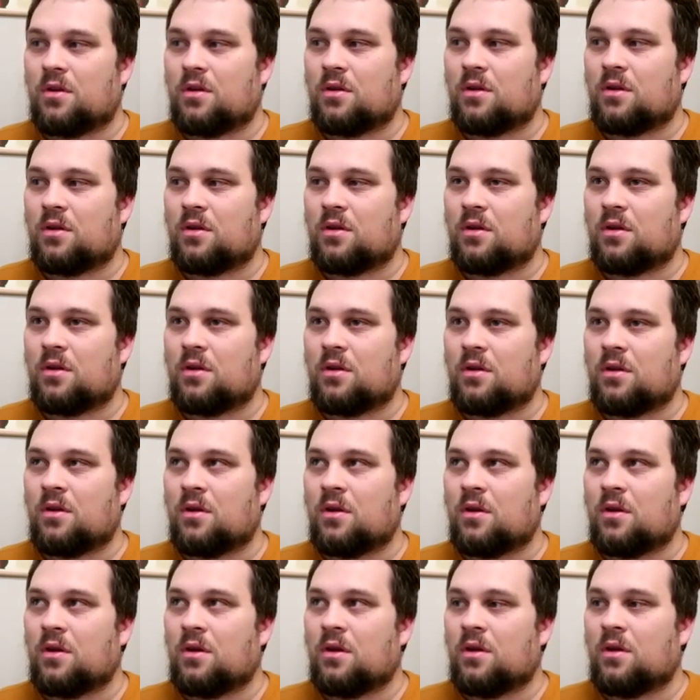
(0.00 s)

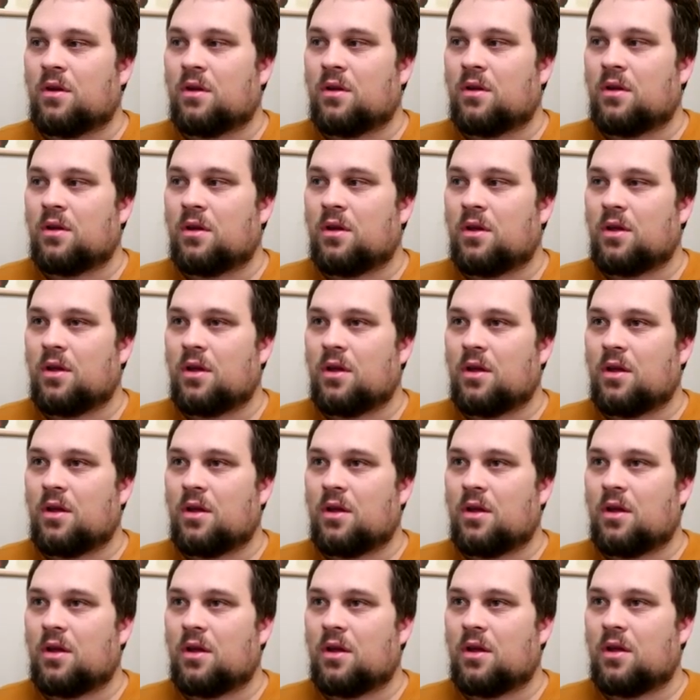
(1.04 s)

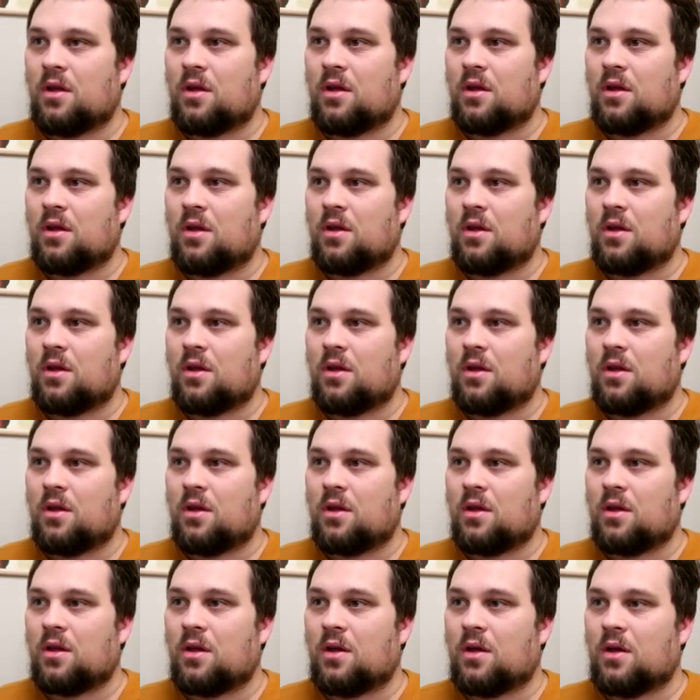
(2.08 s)

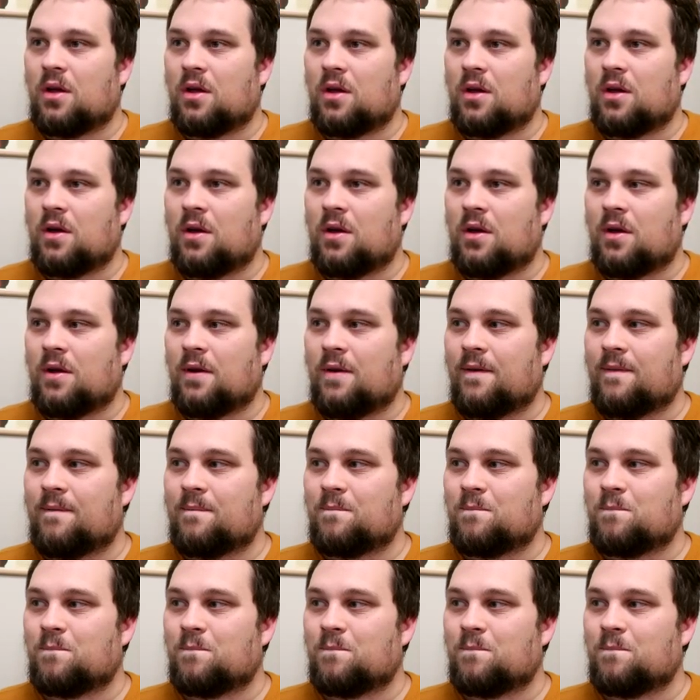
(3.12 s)
Nobody speaks.